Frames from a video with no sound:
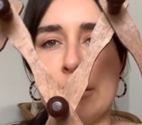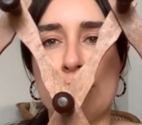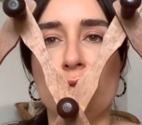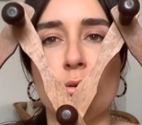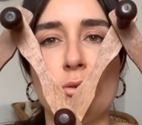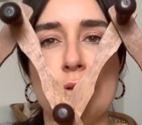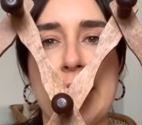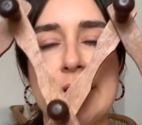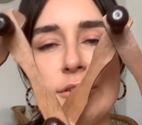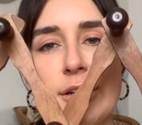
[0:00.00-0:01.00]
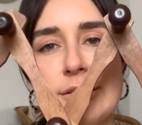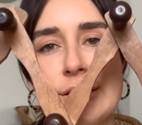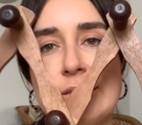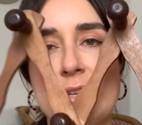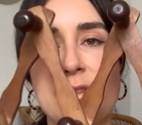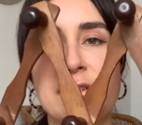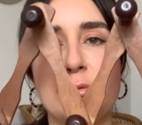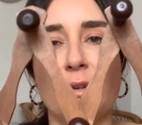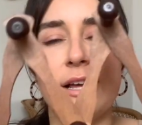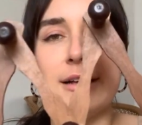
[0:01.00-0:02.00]
So you, as you guys can see, this
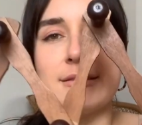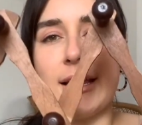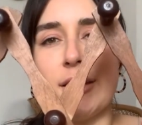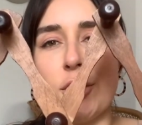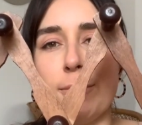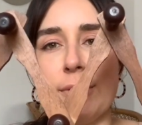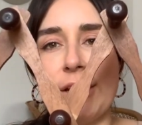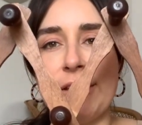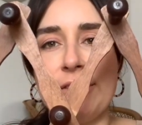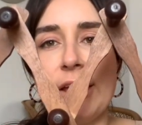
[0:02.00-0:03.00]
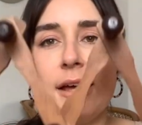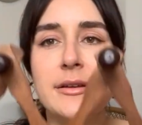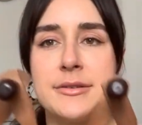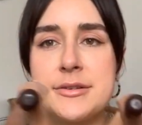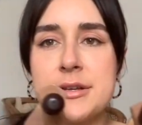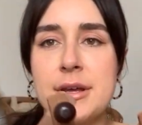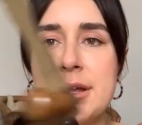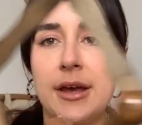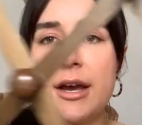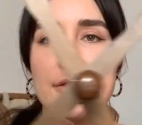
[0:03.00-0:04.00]
one has like an opening at the end,
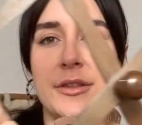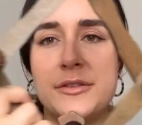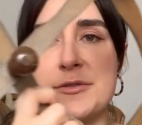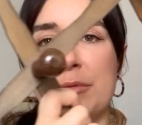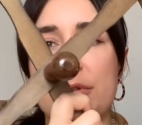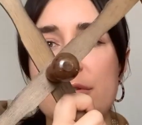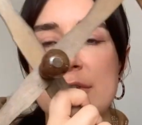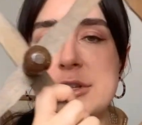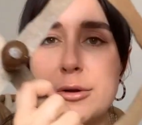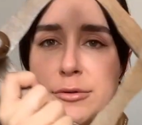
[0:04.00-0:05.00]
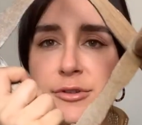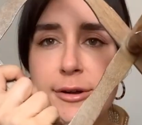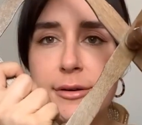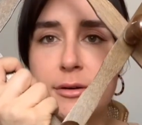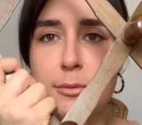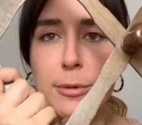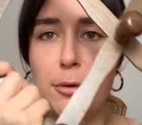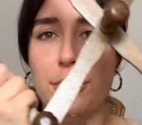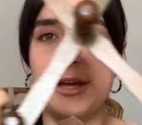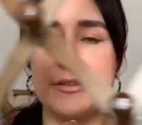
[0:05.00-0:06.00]
and then this one's closed on
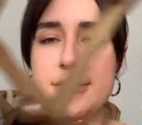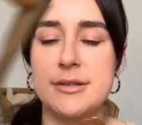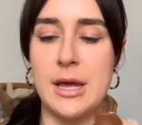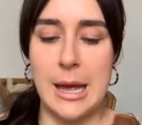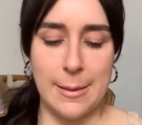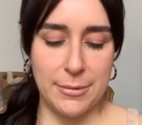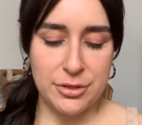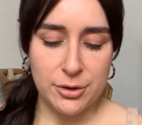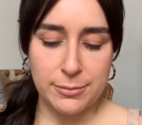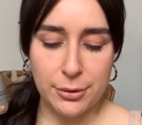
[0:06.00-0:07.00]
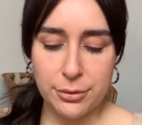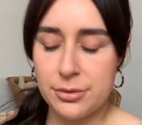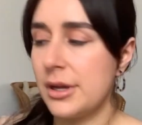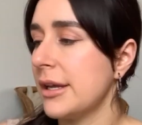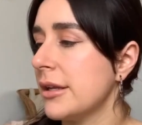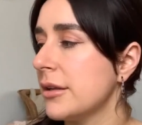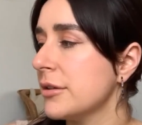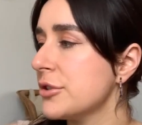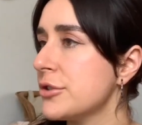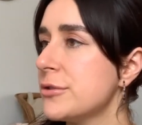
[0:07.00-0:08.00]
both ends. But they're both in
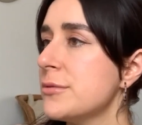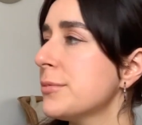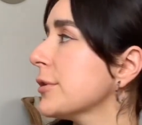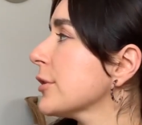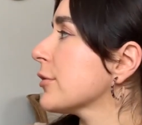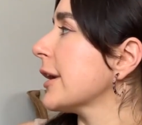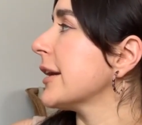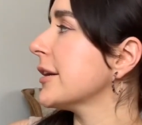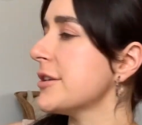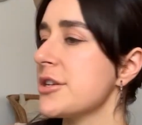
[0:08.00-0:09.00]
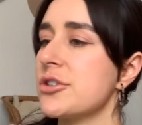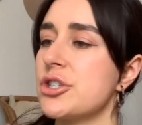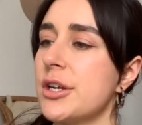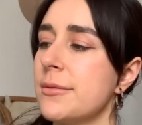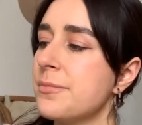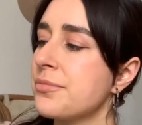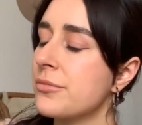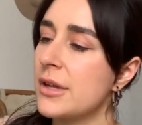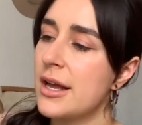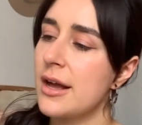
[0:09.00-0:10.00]
super great condition
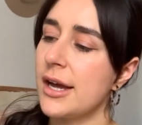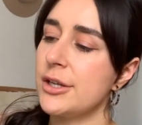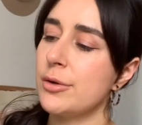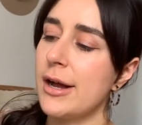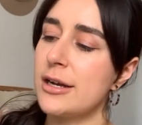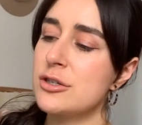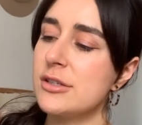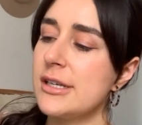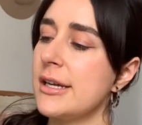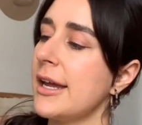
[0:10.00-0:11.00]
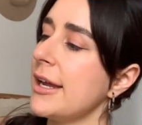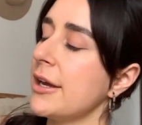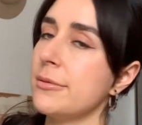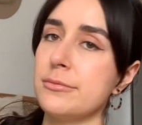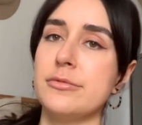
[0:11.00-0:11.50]
and you actually hang them